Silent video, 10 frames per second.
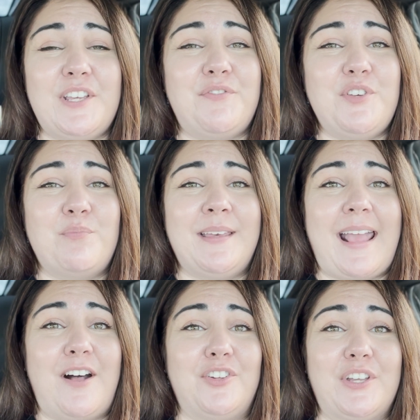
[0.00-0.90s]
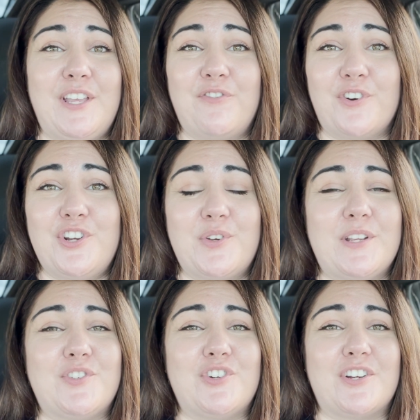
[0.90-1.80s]
if you've been out looking for new
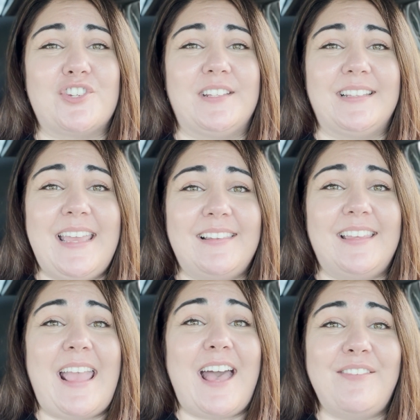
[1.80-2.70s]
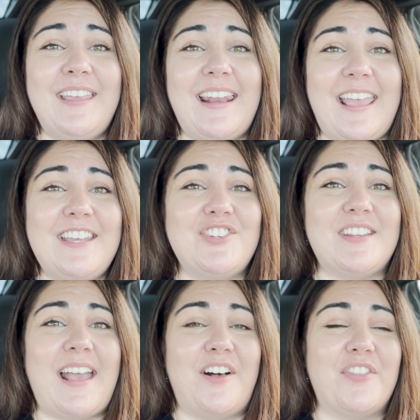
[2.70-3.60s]
construction lately, having an
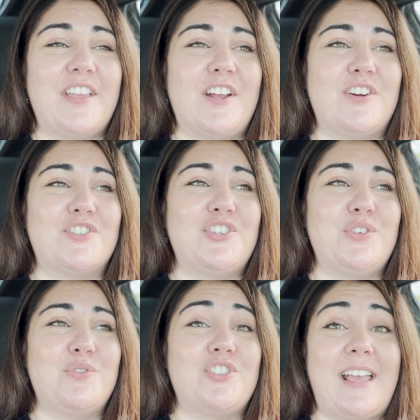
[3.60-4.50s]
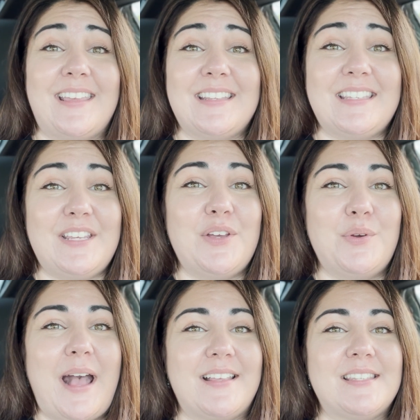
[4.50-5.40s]
agent out there to check and see who
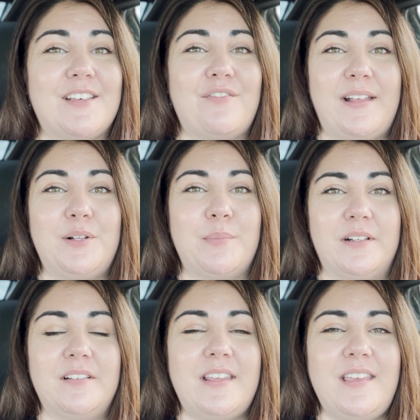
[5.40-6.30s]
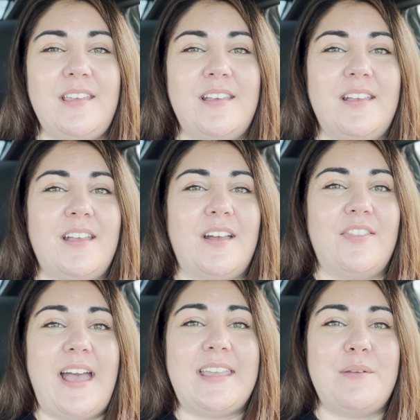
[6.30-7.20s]
has availability,
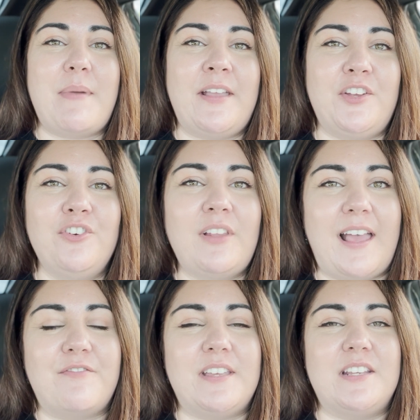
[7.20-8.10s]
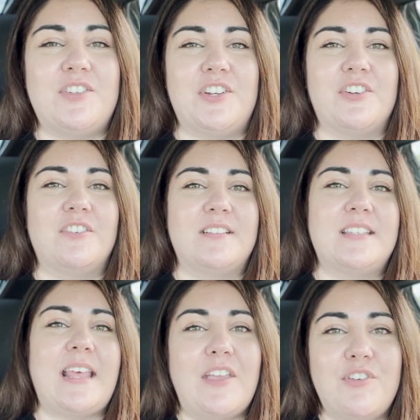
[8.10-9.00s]
that can make your life easier and
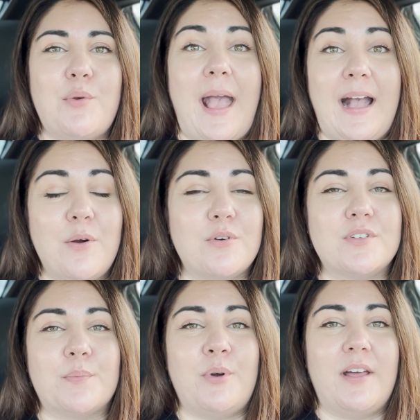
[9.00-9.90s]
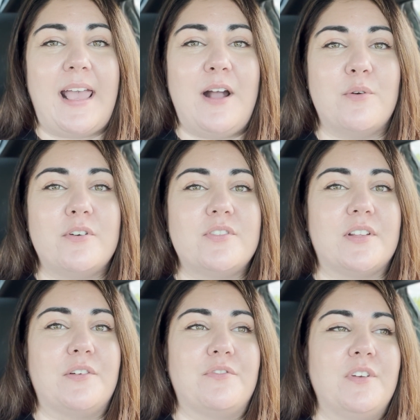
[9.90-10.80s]
save you hours upon hours
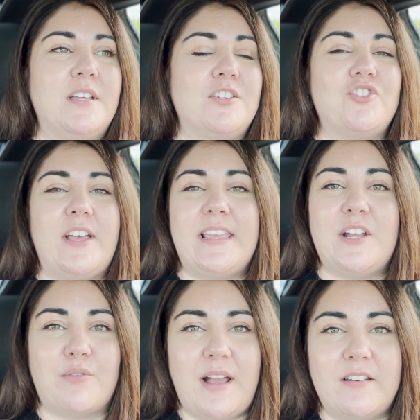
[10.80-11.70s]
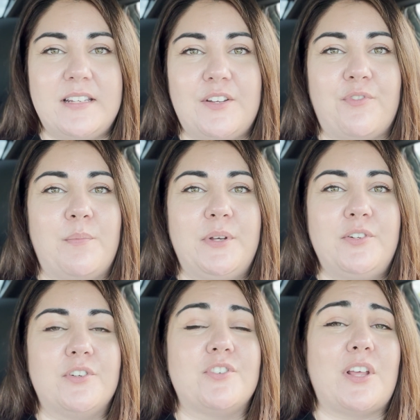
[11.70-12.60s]
of checking around at different
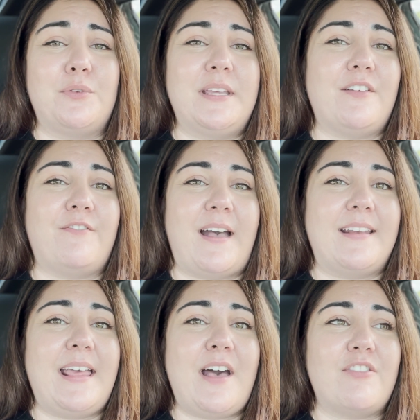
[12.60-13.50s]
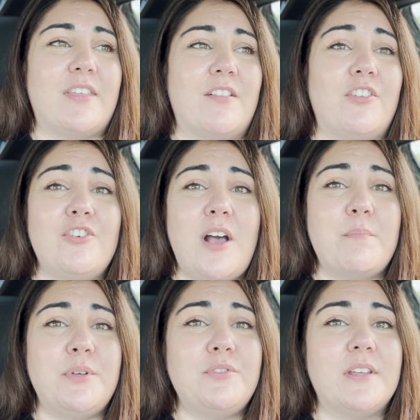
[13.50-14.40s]
builders only to find out that they're not
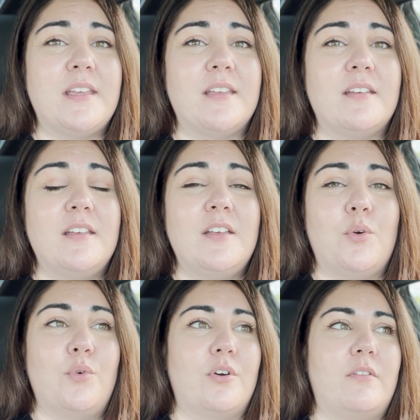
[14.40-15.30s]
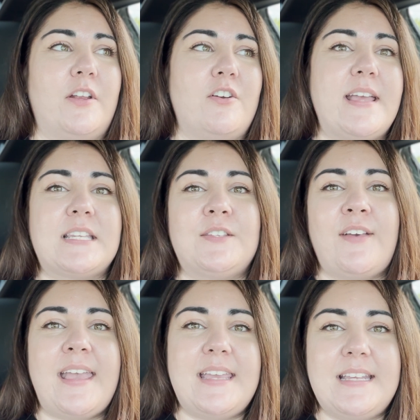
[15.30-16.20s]
building, or their next
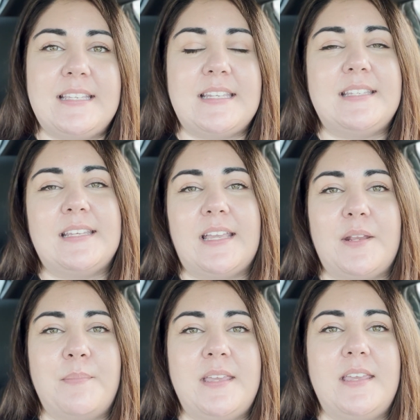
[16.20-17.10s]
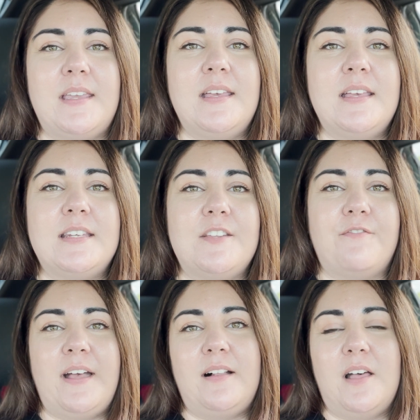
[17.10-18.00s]
phase isn't going to be
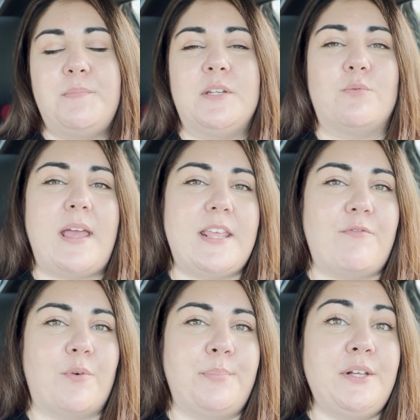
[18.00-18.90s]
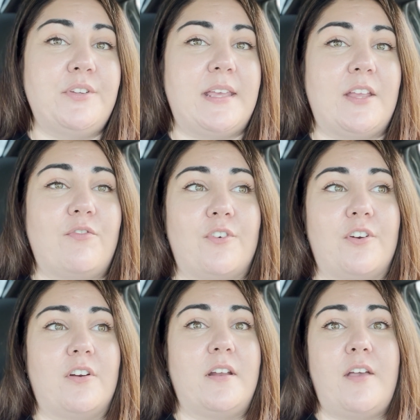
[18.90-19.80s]
developed and ready for building
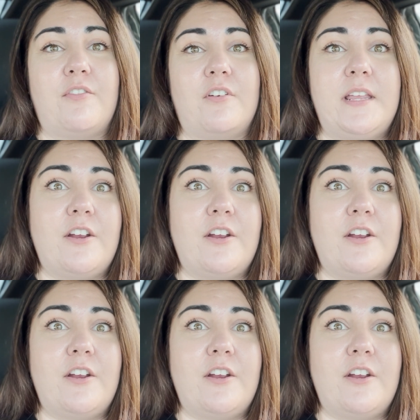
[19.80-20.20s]
for another 1.5